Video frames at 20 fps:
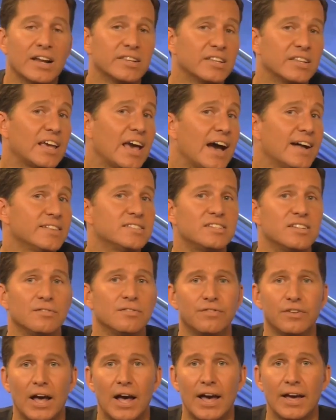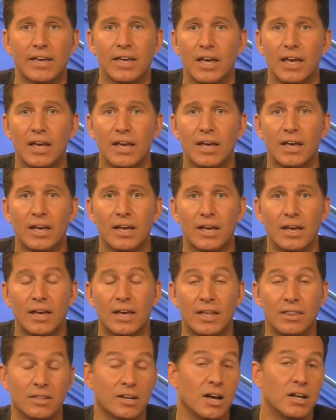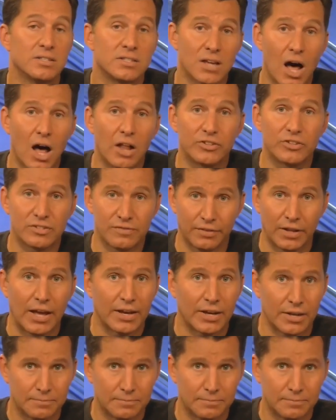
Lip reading: the Gadsden flag, and the Gonzales flag,